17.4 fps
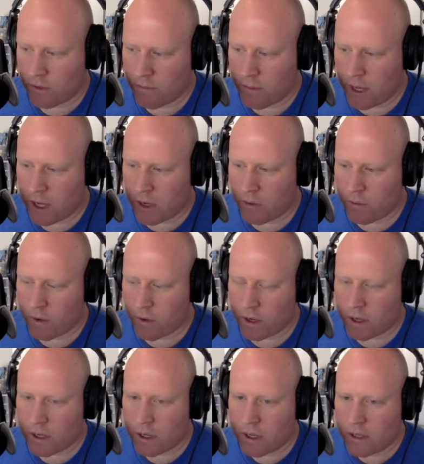make it
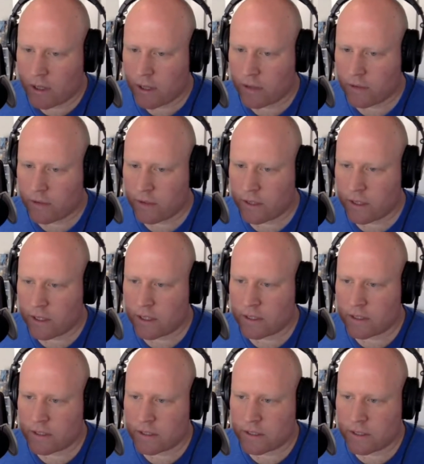work. The other thing
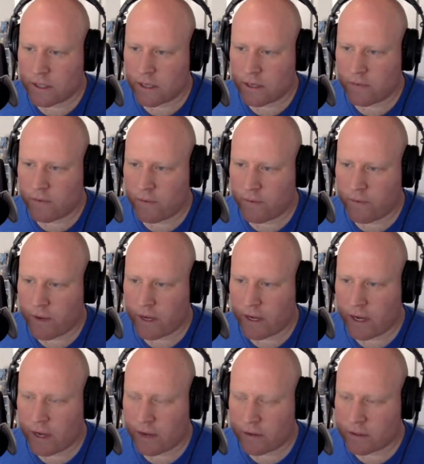is that if you find
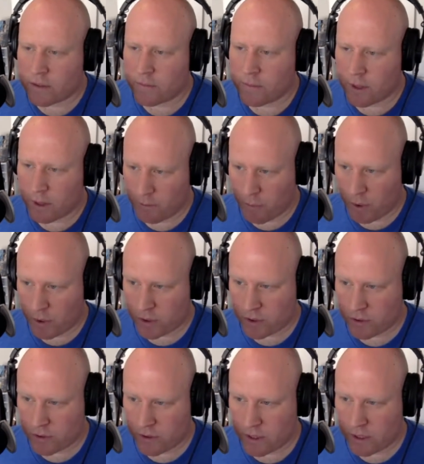out some of the
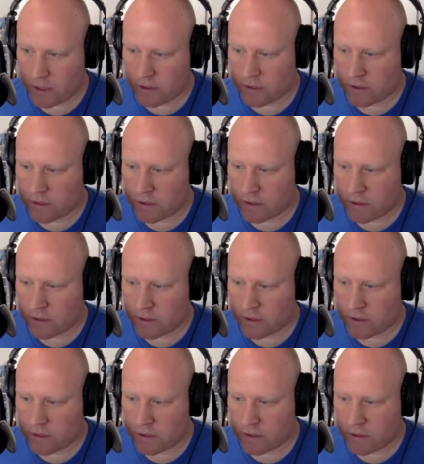personal things,